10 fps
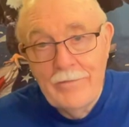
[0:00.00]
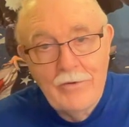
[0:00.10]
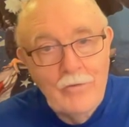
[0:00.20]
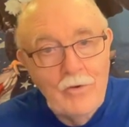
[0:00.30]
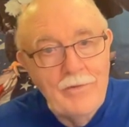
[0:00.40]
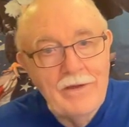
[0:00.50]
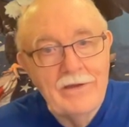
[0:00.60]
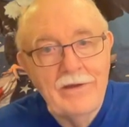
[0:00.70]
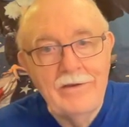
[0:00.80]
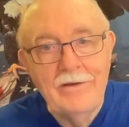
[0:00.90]
it won't make
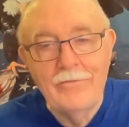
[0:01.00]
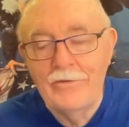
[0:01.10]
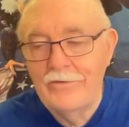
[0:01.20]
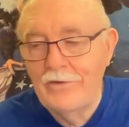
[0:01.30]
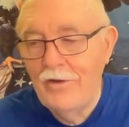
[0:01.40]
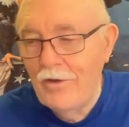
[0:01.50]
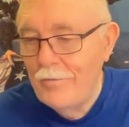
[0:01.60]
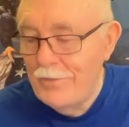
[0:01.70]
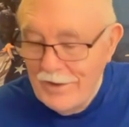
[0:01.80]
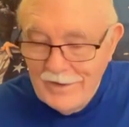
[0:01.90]
any difference at all.
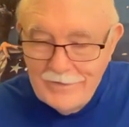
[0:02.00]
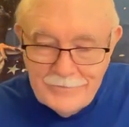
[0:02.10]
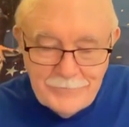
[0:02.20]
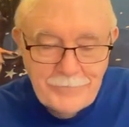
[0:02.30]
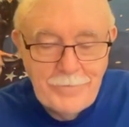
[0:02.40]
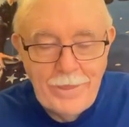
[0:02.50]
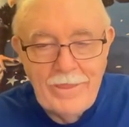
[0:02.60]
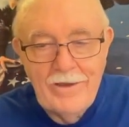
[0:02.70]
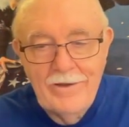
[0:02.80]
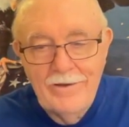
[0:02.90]
But
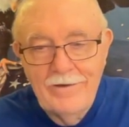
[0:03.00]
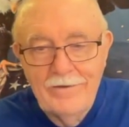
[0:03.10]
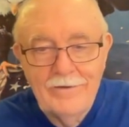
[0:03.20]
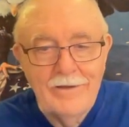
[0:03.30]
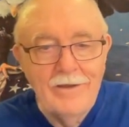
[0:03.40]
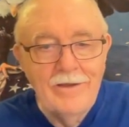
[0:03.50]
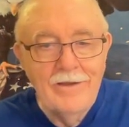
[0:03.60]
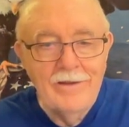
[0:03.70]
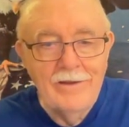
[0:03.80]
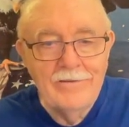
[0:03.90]

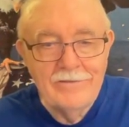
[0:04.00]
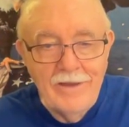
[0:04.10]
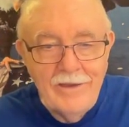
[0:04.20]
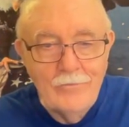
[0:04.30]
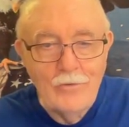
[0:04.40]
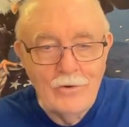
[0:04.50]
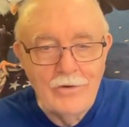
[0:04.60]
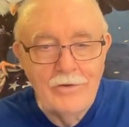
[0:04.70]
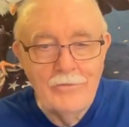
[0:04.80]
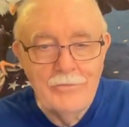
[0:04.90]
In a sane world,
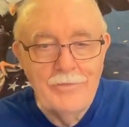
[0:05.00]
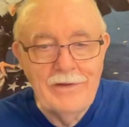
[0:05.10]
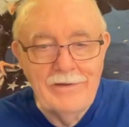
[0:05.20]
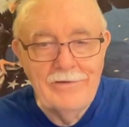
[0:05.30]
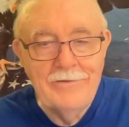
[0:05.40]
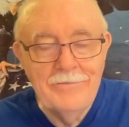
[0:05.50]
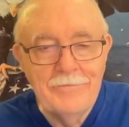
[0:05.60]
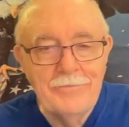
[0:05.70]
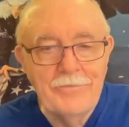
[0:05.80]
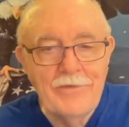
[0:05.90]
it would mean,
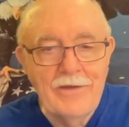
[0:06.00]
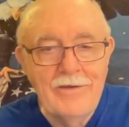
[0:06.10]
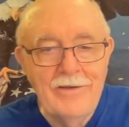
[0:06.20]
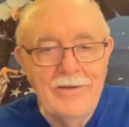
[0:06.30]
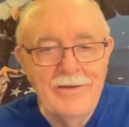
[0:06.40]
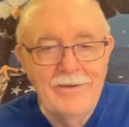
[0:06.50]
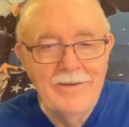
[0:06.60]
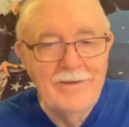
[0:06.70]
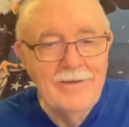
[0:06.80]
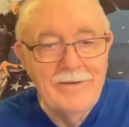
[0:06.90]

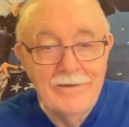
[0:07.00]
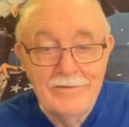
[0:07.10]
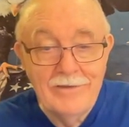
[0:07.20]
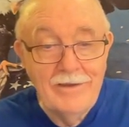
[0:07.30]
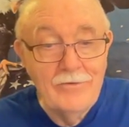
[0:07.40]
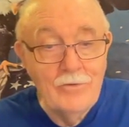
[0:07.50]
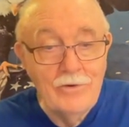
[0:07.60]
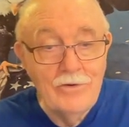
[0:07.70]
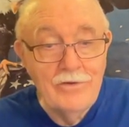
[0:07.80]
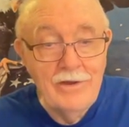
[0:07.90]
a sane
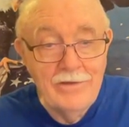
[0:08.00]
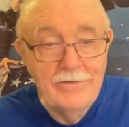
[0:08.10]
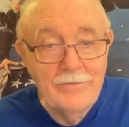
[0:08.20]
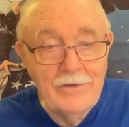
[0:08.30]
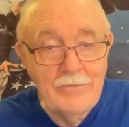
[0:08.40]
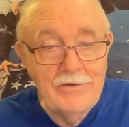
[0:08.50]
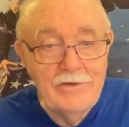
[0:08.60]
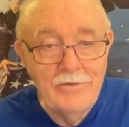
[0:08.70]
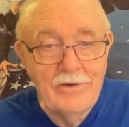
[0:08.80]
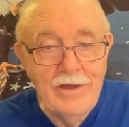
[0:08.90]
world, not something we
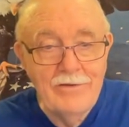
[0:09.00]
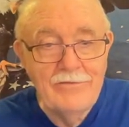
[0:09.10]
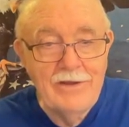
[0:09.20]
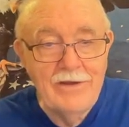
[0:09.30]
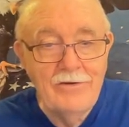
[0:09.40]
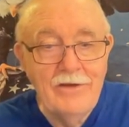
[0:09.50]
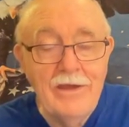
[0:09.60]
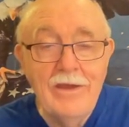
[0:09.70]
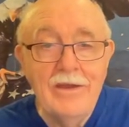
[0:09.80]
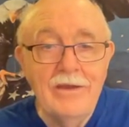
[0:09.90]
don't have now.
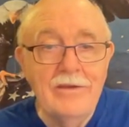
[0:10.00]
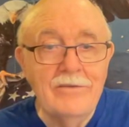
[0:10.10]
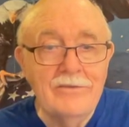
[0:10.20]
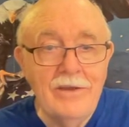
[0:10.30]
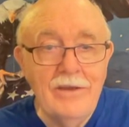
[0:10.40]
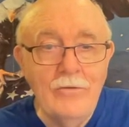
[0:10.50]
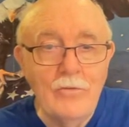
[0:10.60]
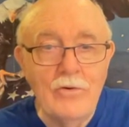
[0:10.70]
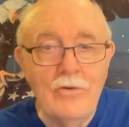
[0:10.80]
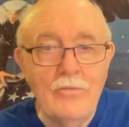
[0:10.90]
In a sane
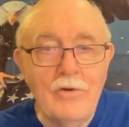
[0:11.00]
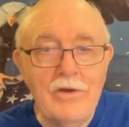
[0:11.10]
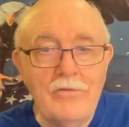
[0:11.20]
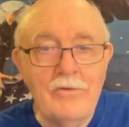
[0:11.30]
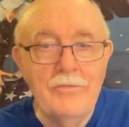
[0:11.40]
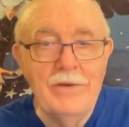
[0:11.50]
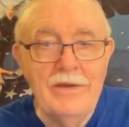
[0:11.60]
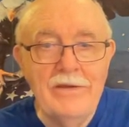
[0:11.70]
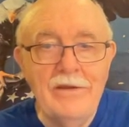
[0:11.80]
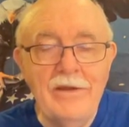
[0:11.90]
world, what it would
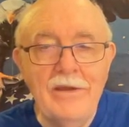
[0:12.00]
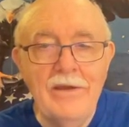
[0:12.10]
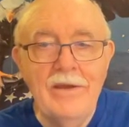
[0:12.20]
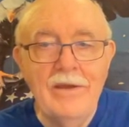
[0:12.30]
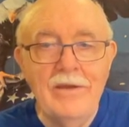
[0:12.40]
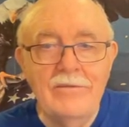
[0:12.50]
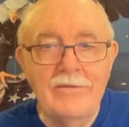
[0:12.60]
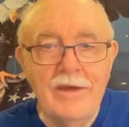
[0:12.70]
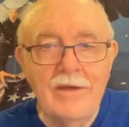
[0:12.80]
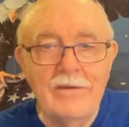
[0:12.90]
mean is
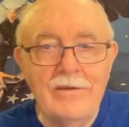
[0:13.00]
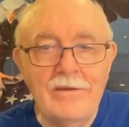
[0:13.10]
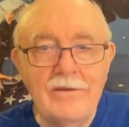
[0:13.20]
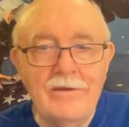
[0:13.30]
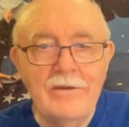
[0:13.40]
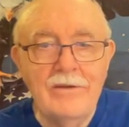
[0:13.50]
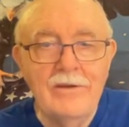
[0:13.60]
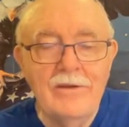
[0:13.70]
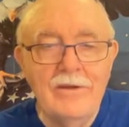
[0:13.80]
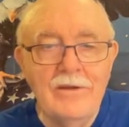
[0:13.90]
that
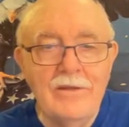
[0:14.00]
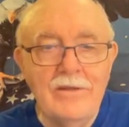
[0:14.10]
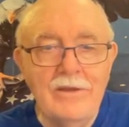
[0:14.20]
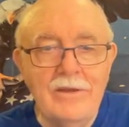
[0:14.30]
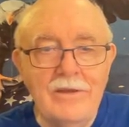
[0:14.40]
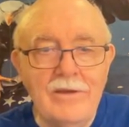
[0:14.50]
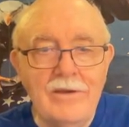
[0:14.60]
the